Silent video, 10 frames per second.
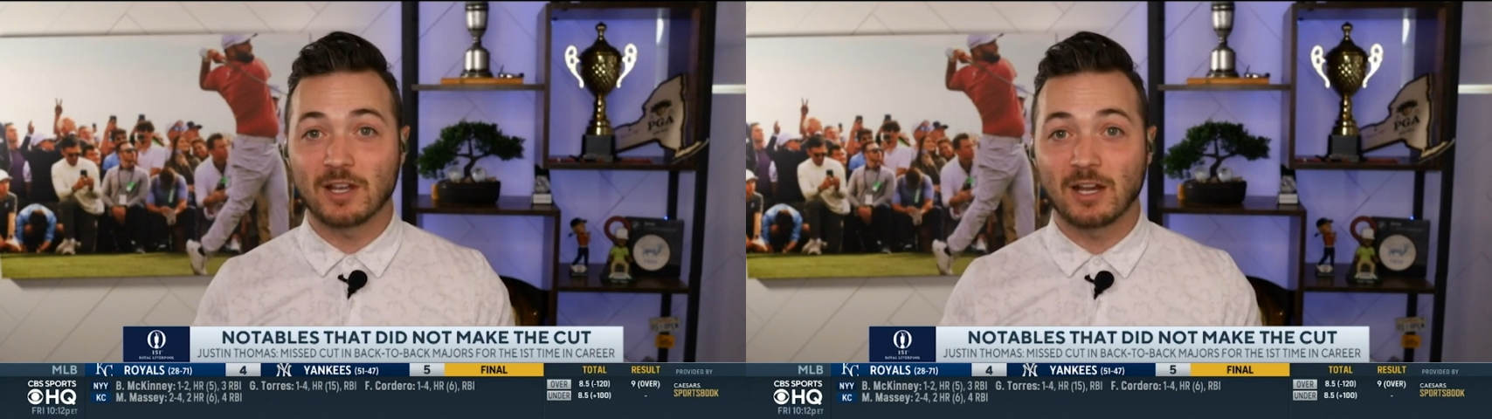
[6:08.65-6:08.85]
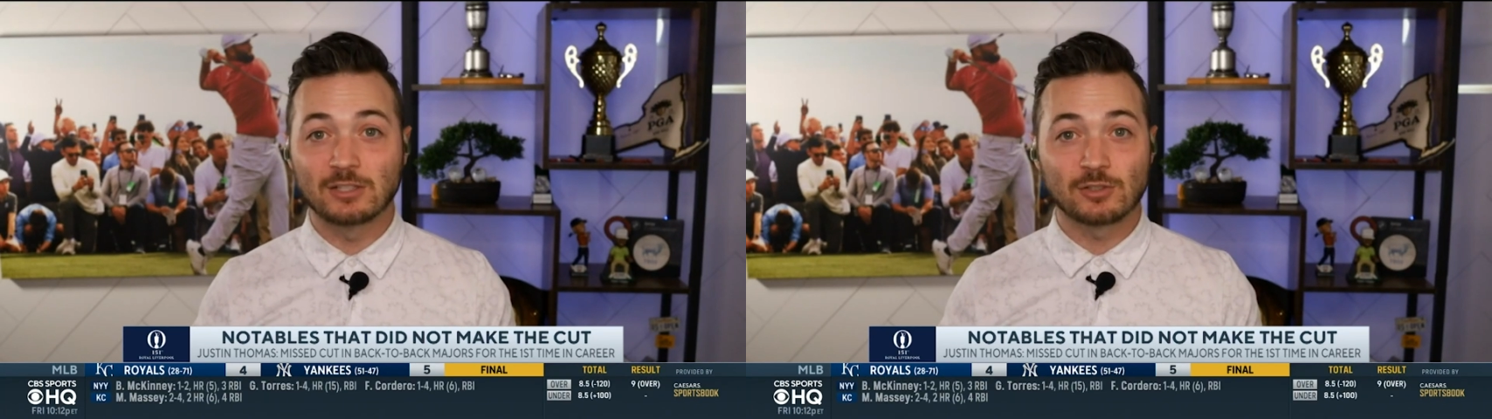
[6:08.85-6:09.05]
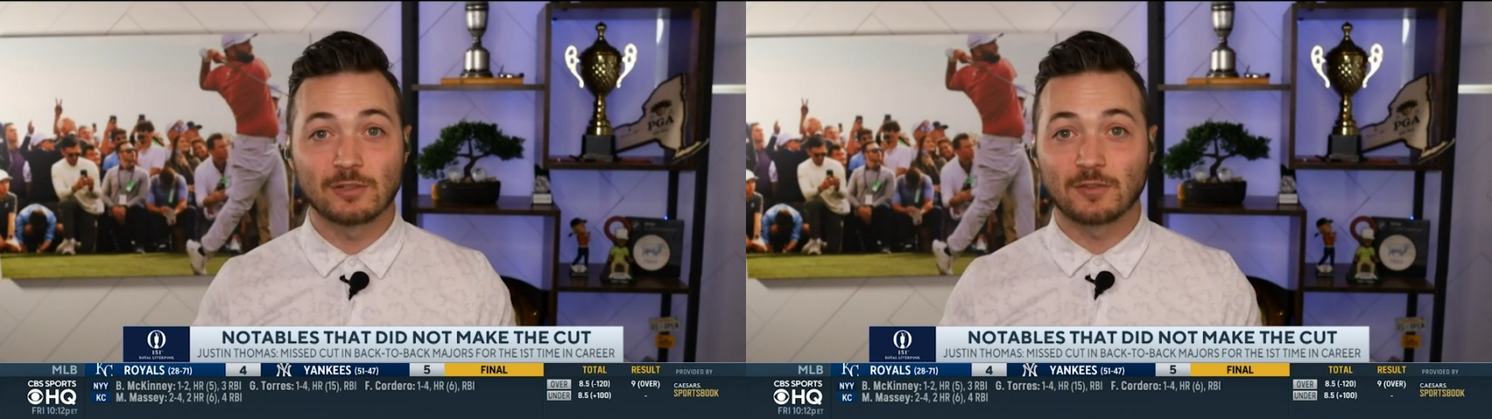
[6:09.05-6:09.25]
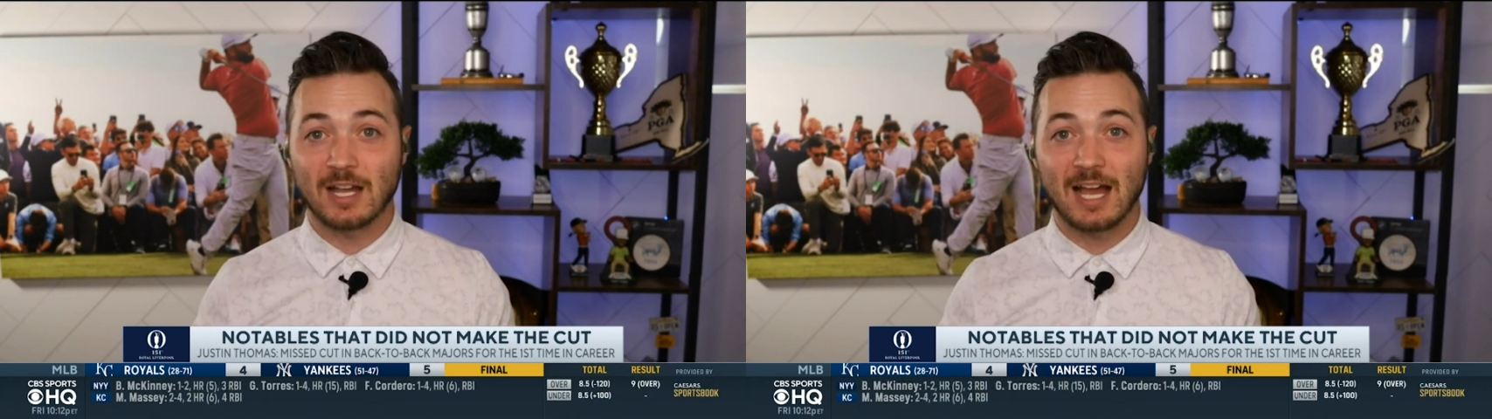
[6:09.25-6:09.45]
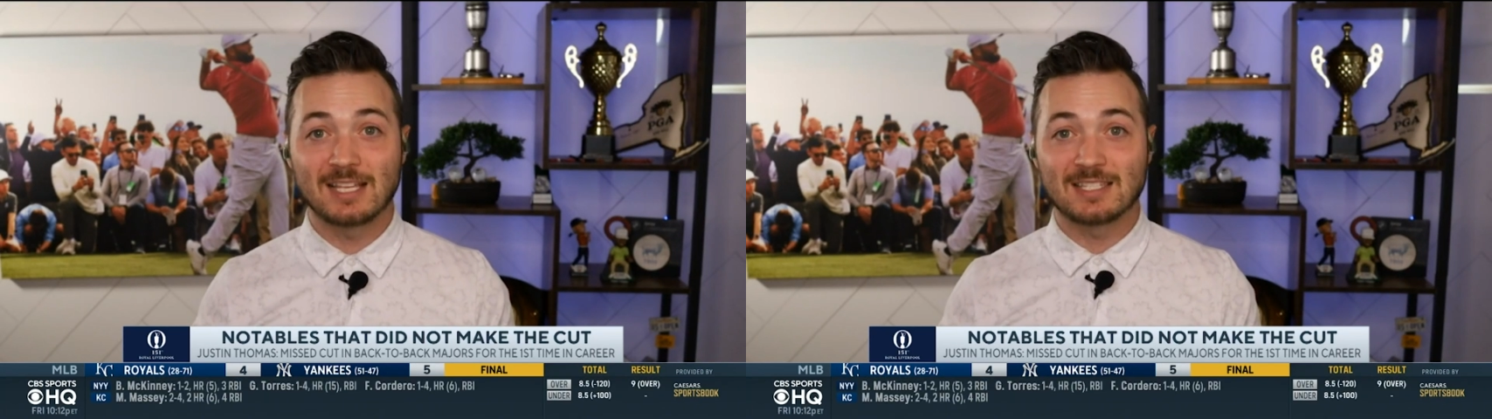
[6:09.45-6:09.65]
the country for
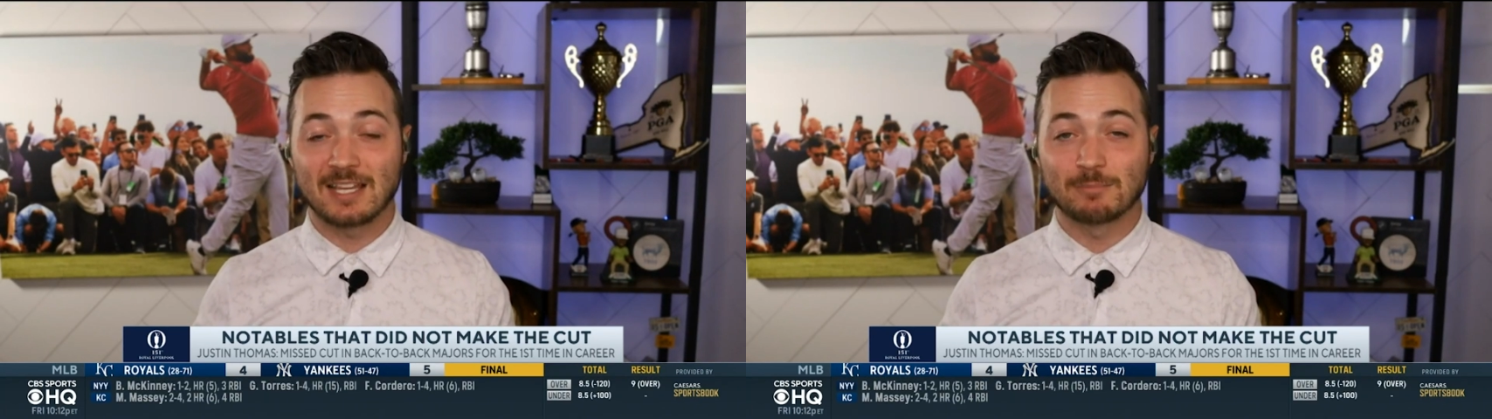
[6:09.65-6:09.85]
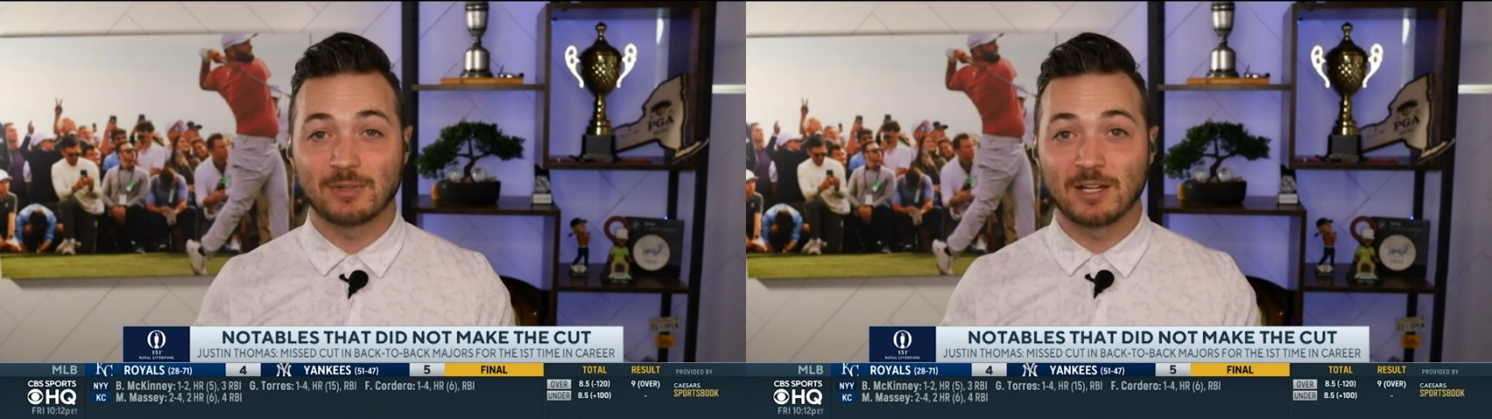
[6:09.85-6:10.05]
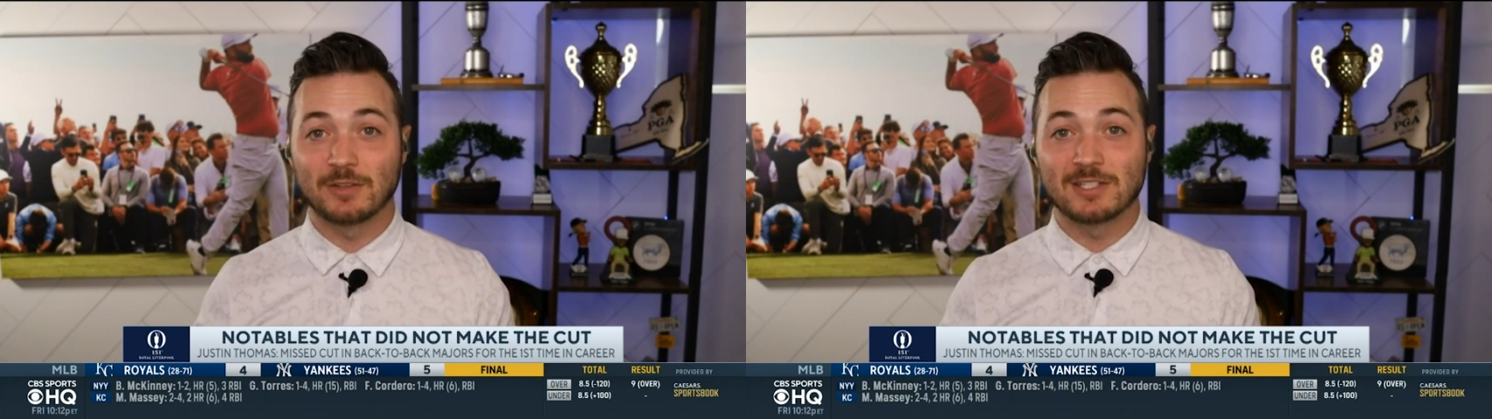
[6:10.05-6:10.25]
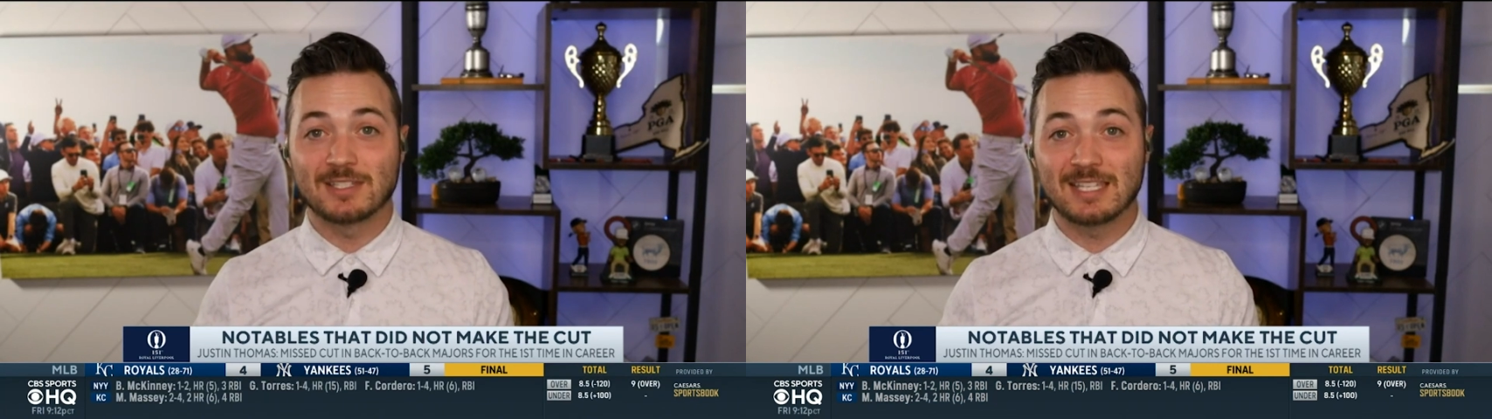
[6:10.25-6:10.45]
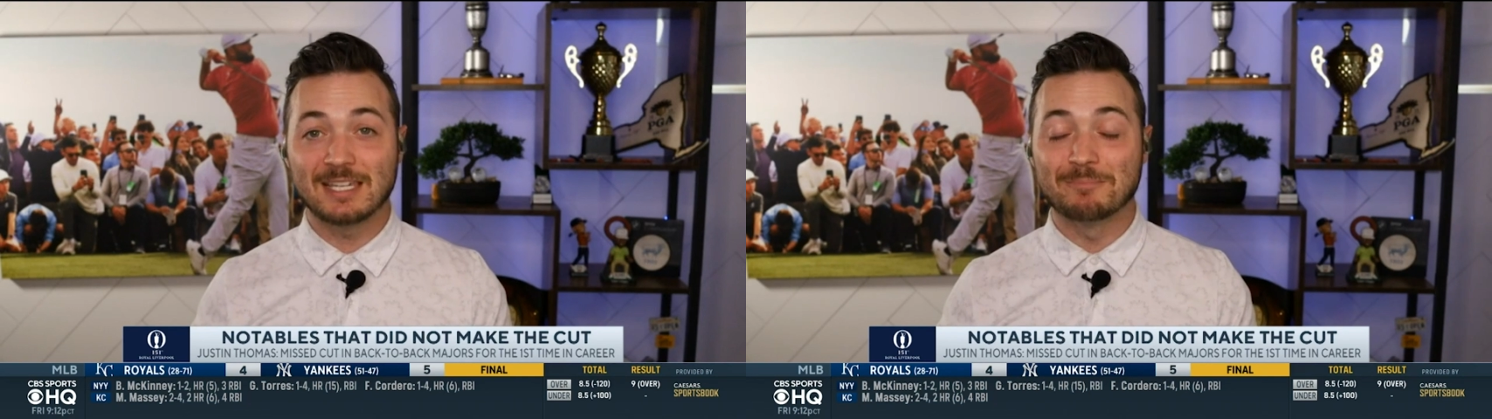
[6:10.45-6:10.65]
guys that can play on this
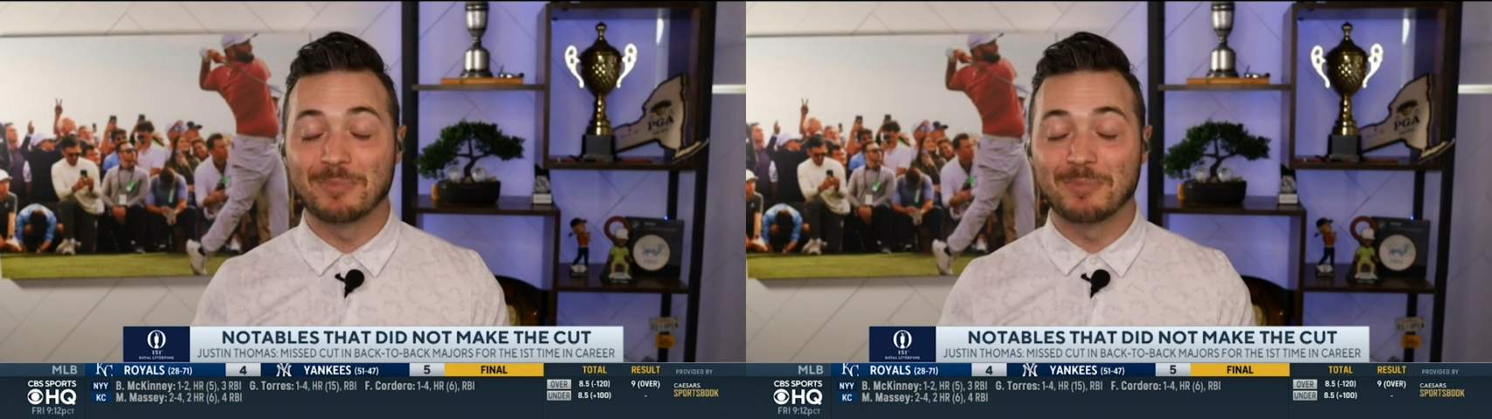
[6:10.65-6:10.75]
team,